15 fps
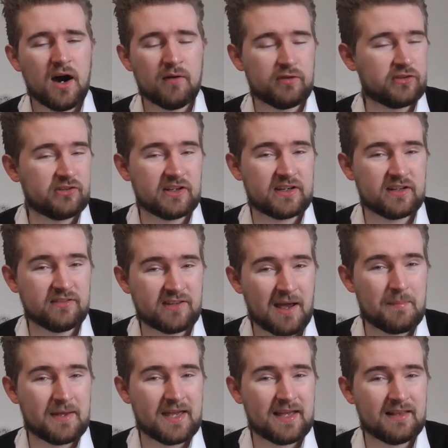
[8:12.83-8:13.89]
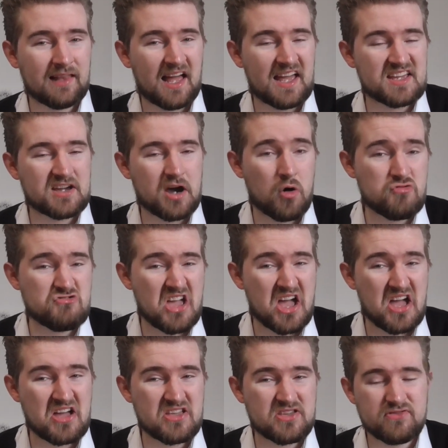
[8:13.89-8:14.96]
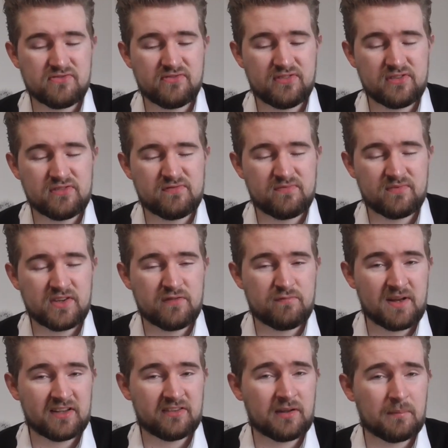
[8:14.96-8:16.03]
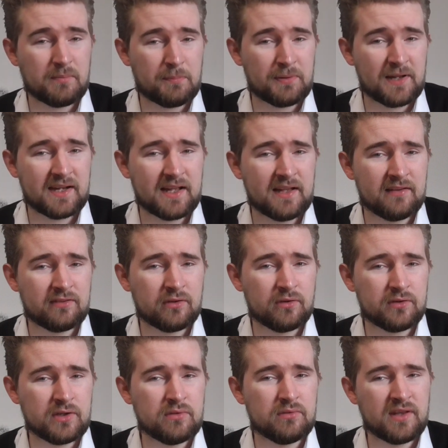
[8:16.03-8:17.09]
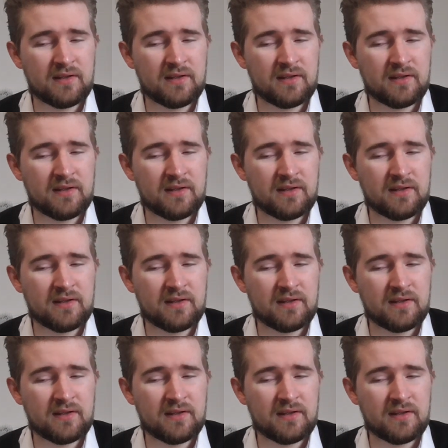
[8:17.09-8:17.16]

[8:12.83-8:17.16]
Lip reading: obviously condemning it like, oh yeah, you've messed up the planet, it's all you.